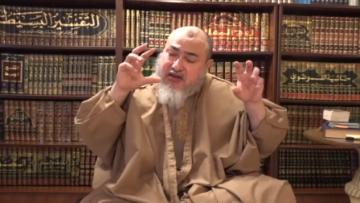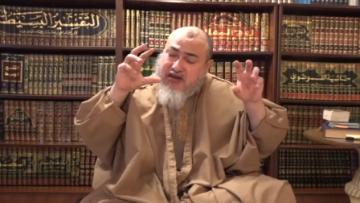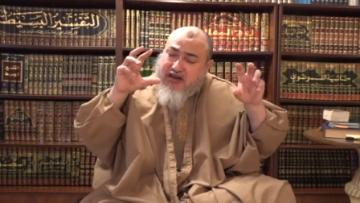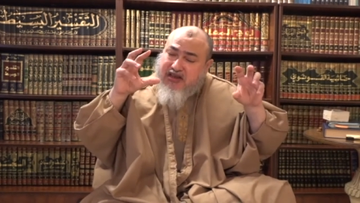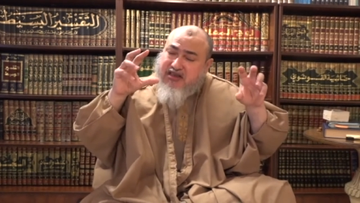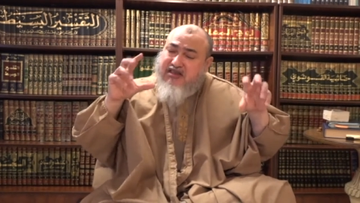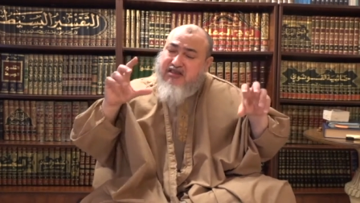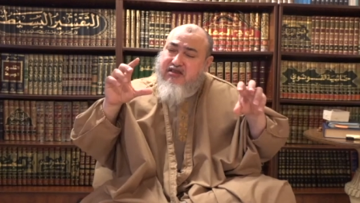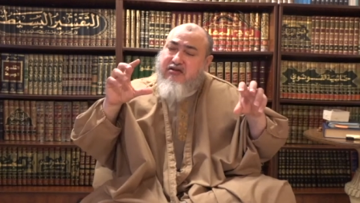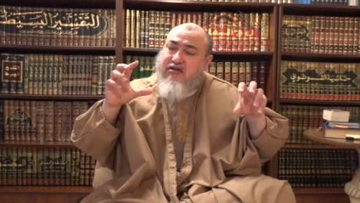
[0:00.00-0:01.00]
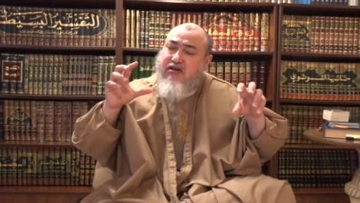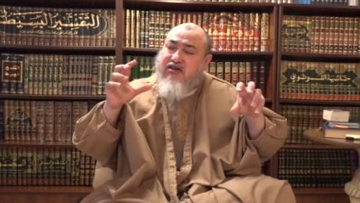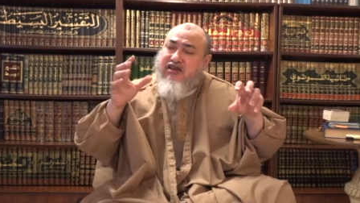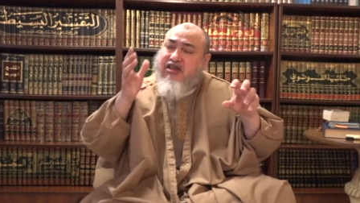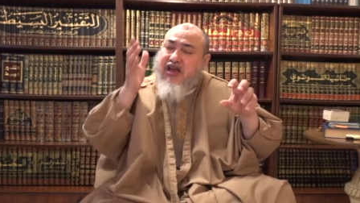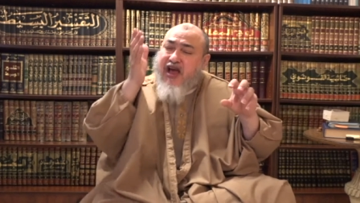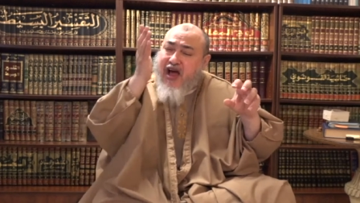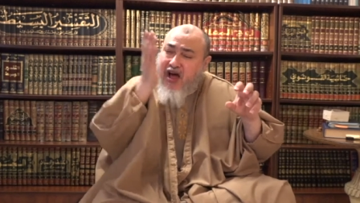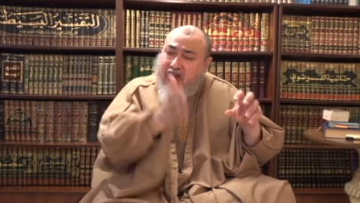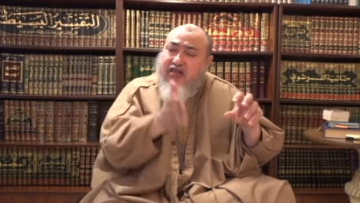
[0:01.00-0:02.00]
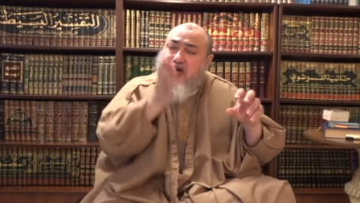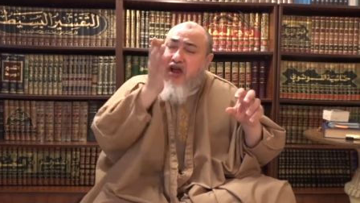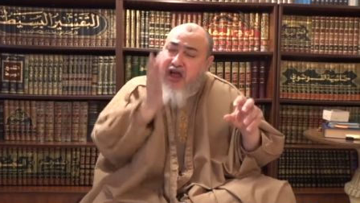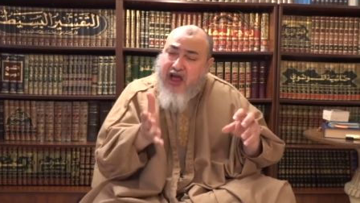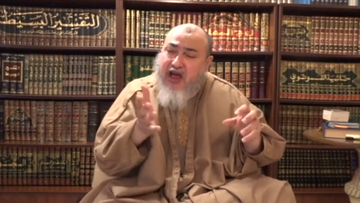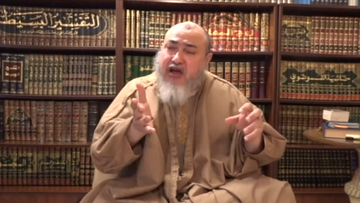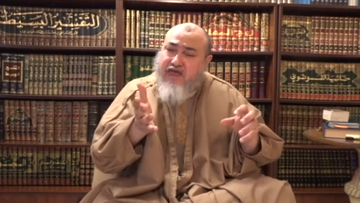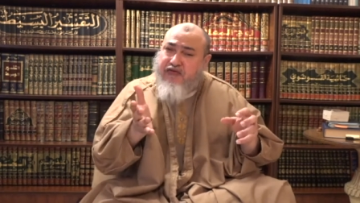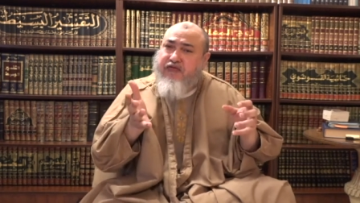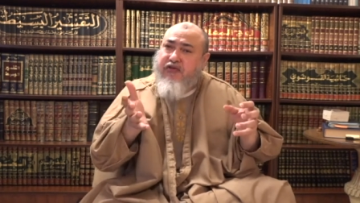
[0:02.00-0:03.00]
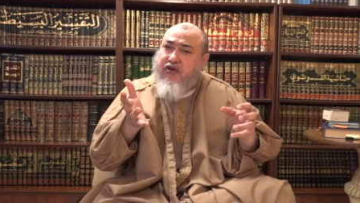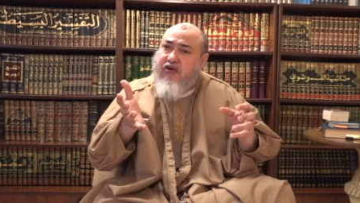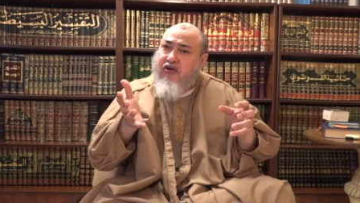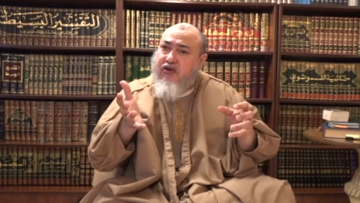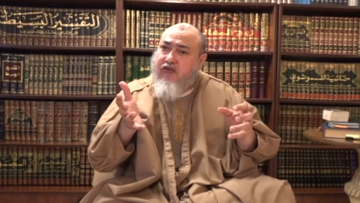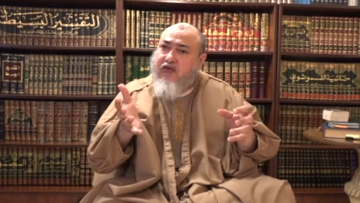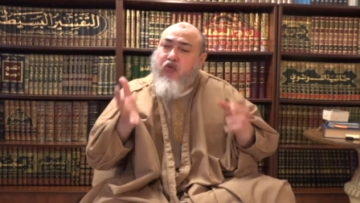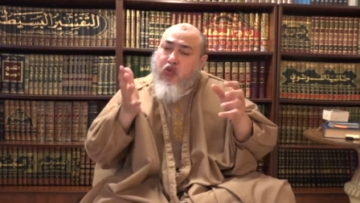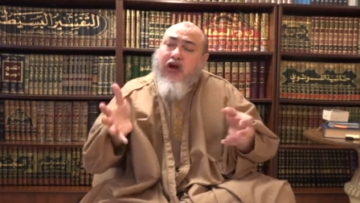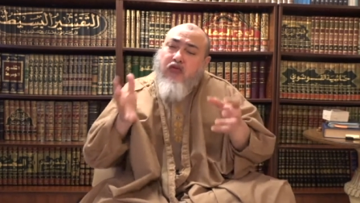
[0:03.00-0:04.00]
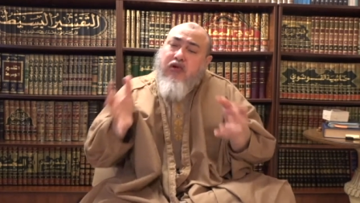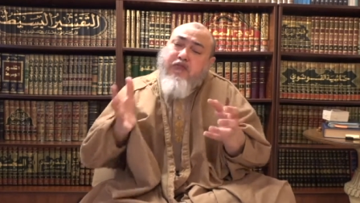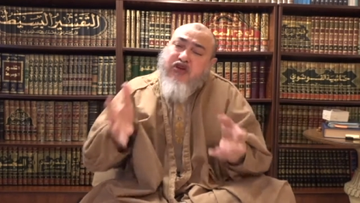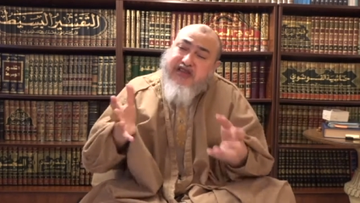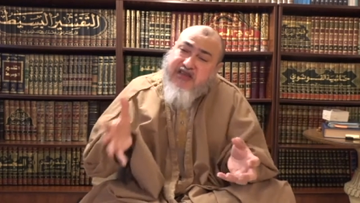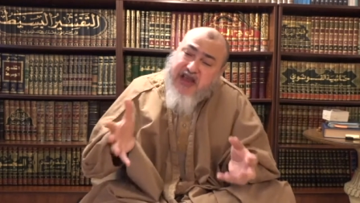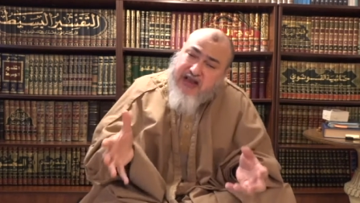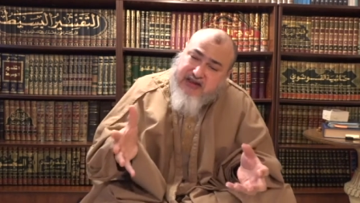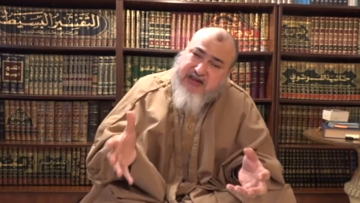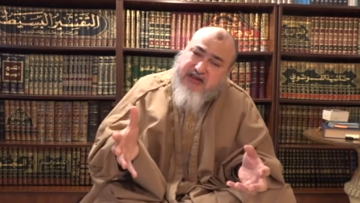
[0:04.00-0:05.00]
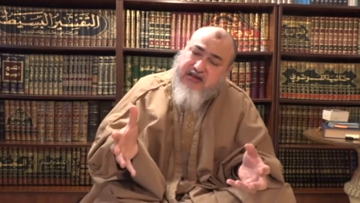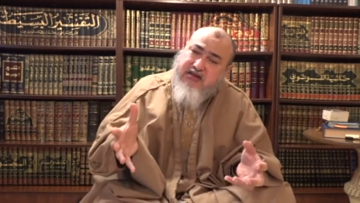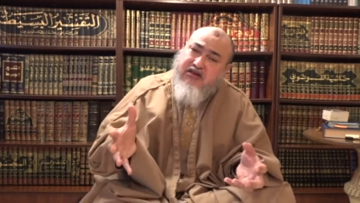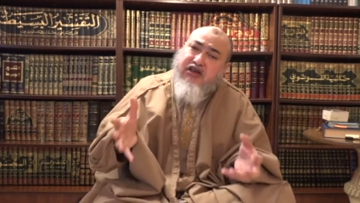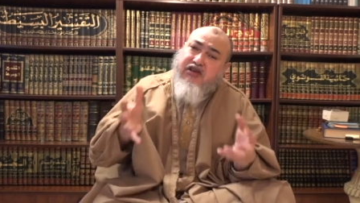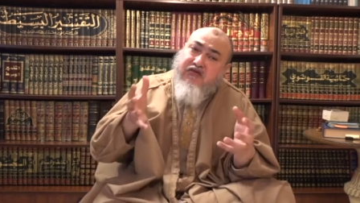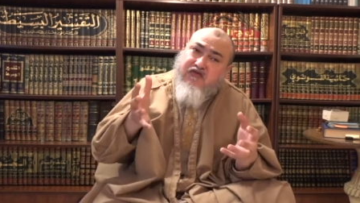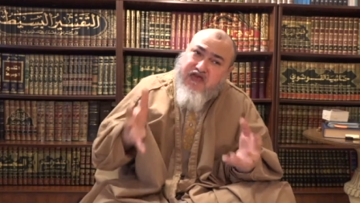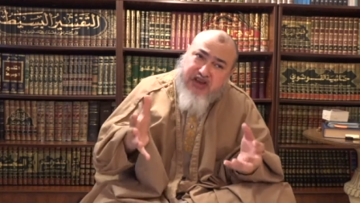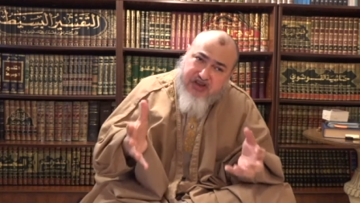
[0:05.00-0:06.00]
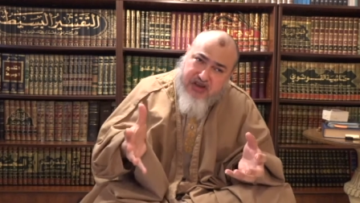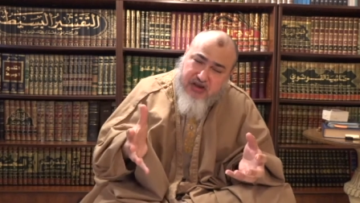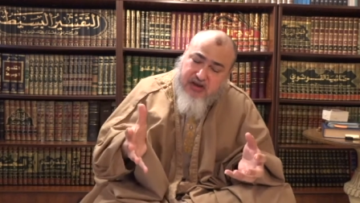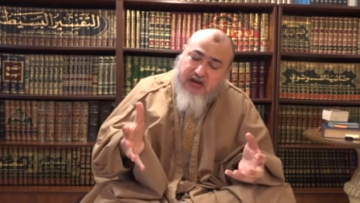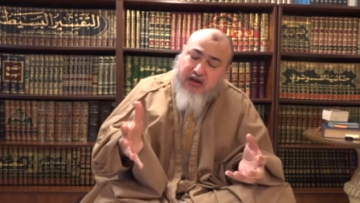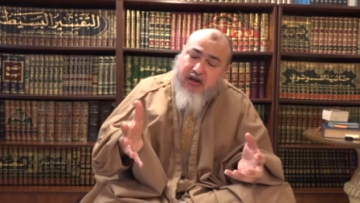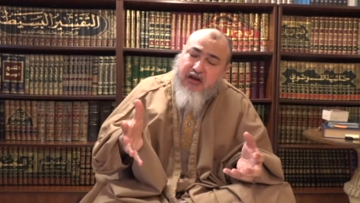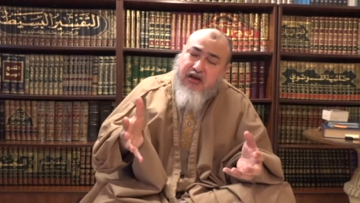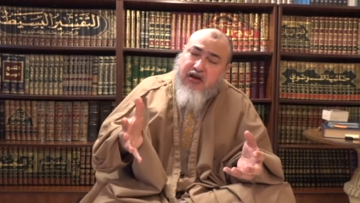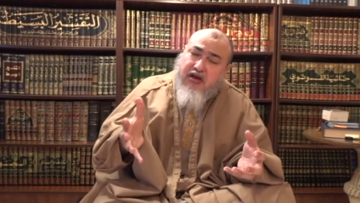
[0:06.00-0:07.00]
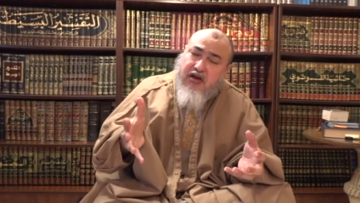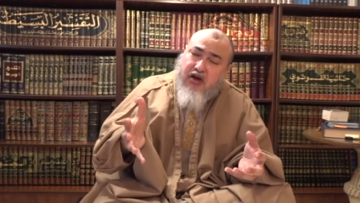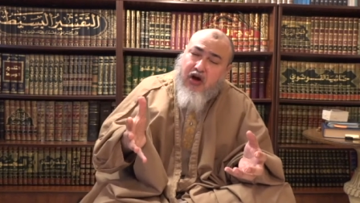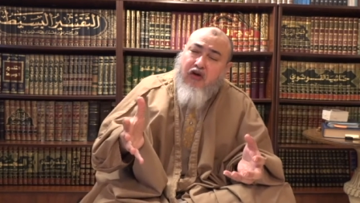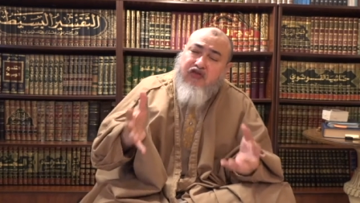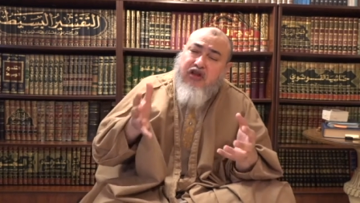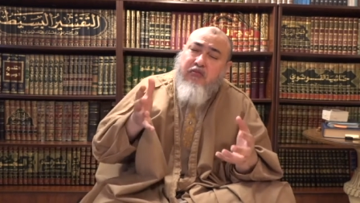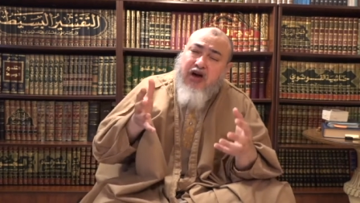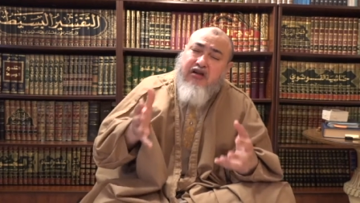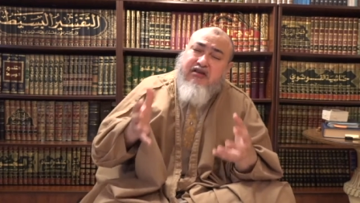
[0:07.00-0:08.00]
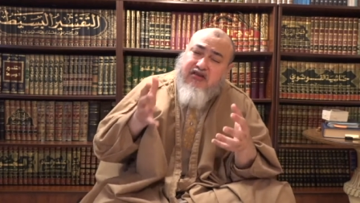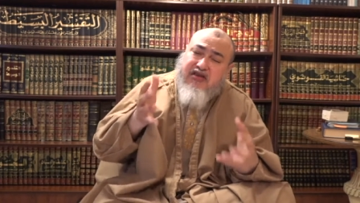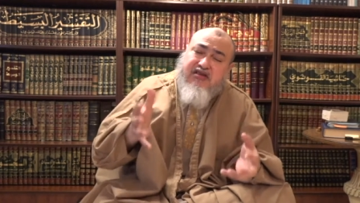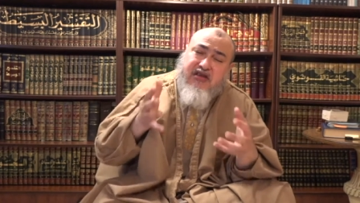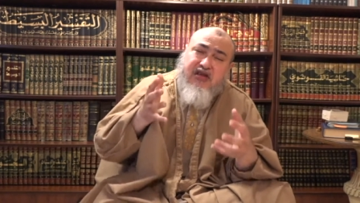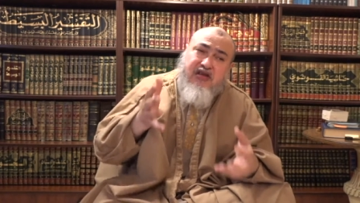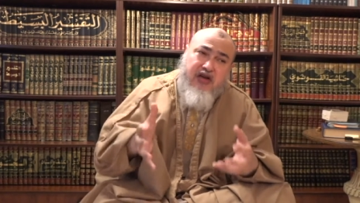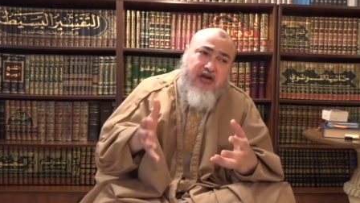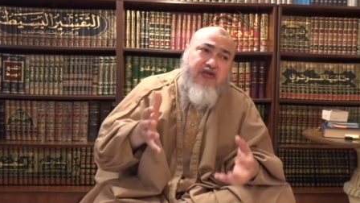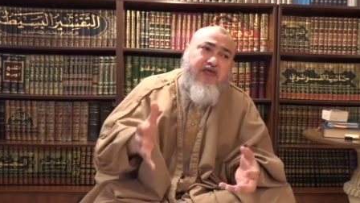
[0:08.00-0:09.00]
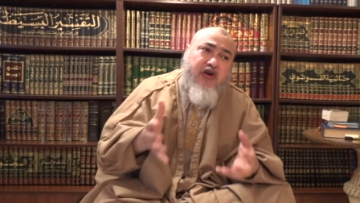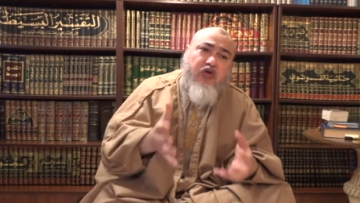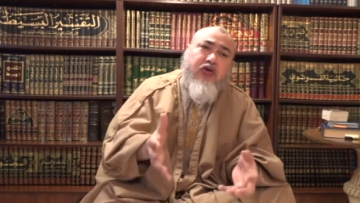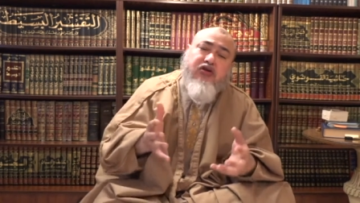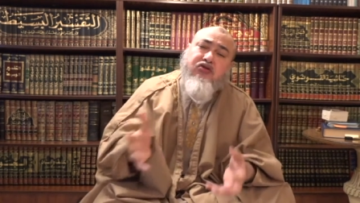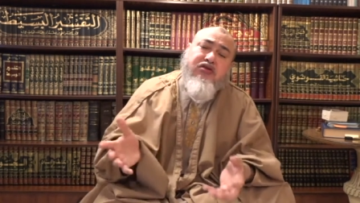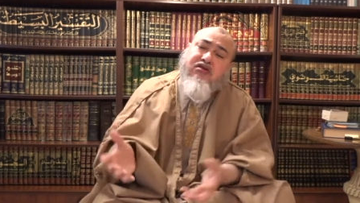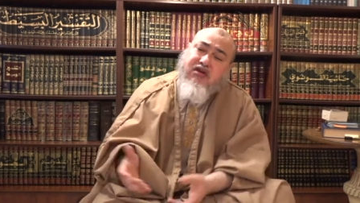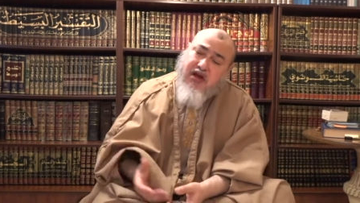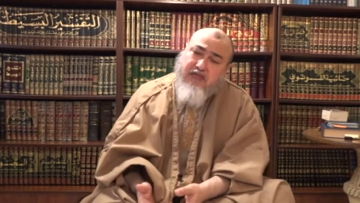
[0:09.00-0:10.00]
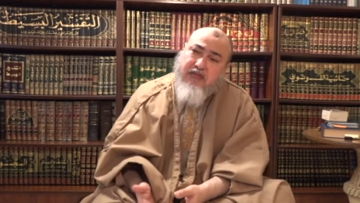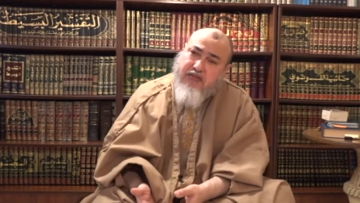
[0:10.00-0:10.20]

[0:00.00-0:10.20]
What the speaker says: is the other half for what represents the conviction of the monotheistic narrative according to Islam.